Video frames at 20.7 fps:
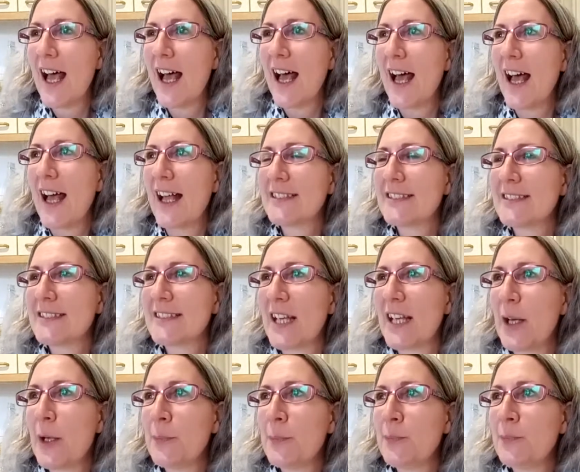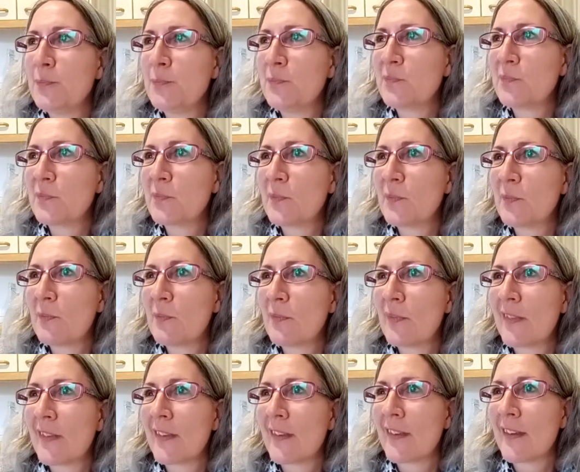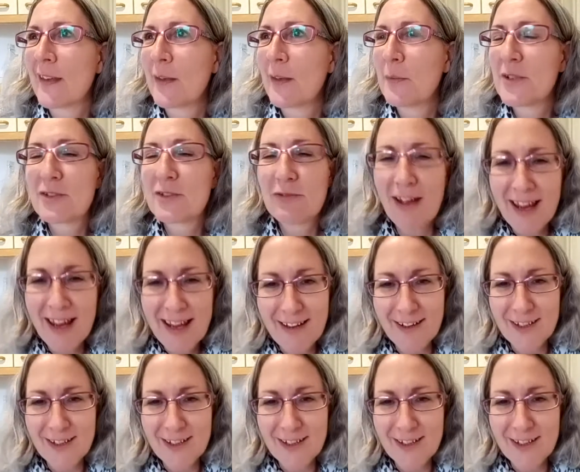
And it was great.